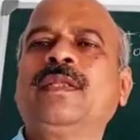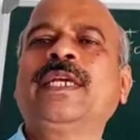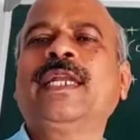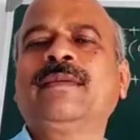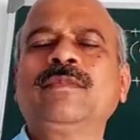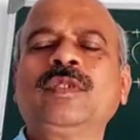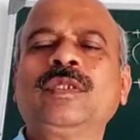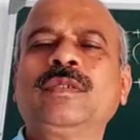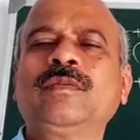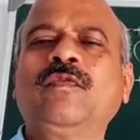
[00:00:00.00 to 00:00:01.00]

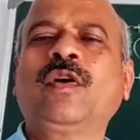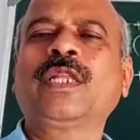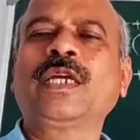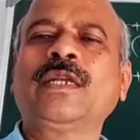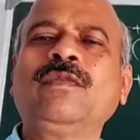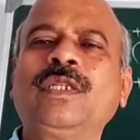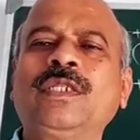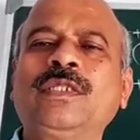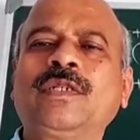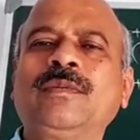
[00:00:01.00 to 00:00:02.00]
theorems for the
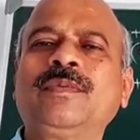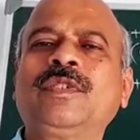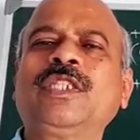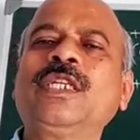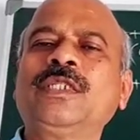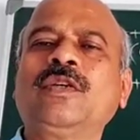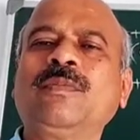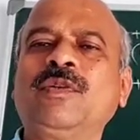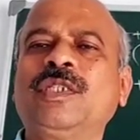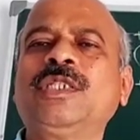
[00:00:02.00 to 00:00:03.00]
convergence of series
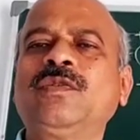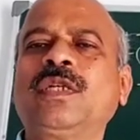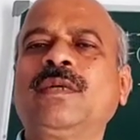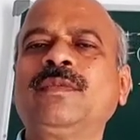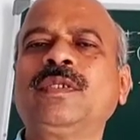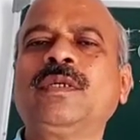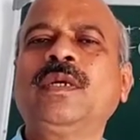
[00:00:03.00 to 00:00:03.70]
of positive terms,